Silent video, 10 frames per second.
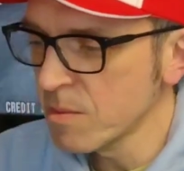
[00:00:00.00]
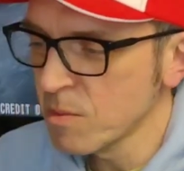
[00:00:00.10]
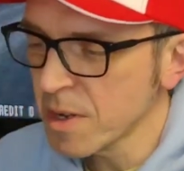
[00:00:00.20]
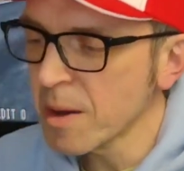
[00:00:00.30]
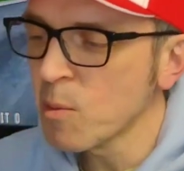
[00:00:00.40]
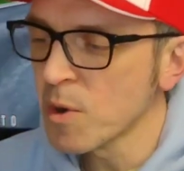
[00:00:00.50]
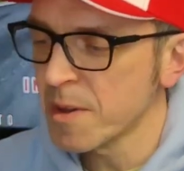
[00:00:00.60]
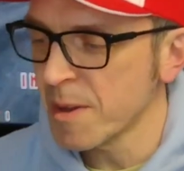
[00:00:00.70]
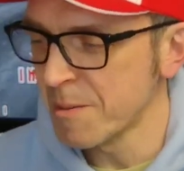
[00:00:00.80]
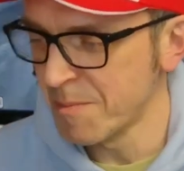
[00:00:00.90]
We'll go
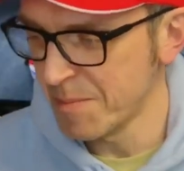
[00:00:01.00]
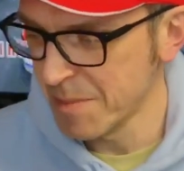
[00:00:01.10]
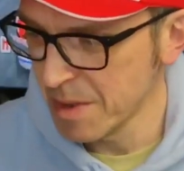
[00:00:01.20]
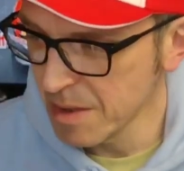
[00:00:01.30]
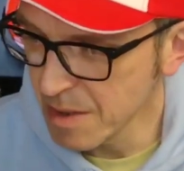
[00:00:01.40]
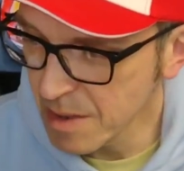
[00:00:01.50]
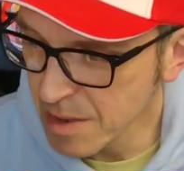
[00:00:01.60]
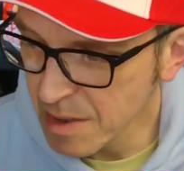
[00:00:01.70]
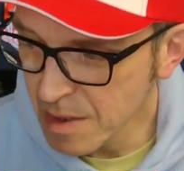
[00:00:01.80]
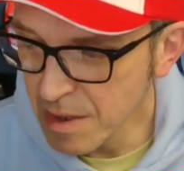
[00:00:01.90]
Wii.
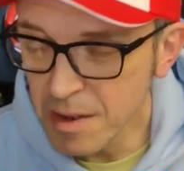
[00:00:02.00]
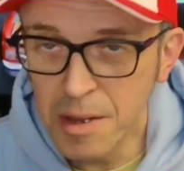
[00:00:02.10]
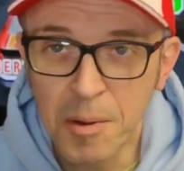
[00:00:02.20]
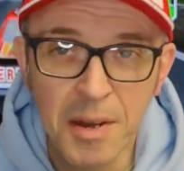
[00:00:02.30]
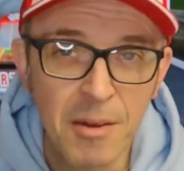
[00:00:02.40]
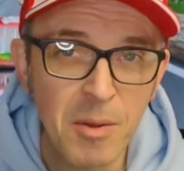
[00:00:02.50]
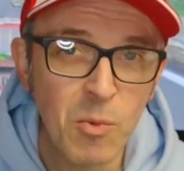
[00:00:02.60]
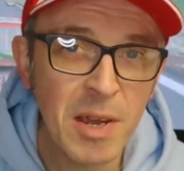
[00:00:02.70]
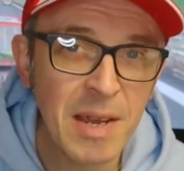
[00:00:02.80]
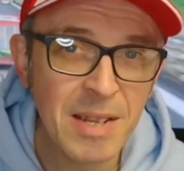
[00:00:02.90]
Now I know the
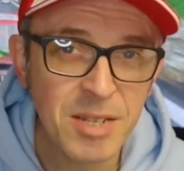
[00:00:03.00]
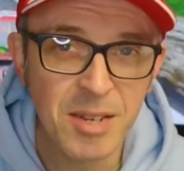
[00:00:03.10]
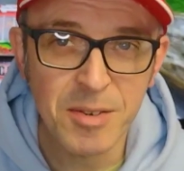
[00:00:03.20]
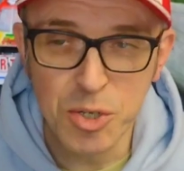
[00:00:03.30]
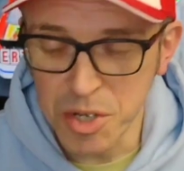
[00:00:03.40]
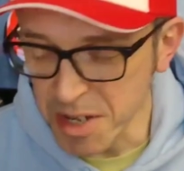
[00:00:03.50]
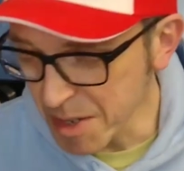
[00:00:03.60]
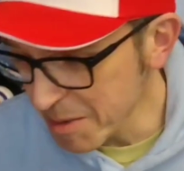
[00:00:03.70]
Wii gets a lot of stick,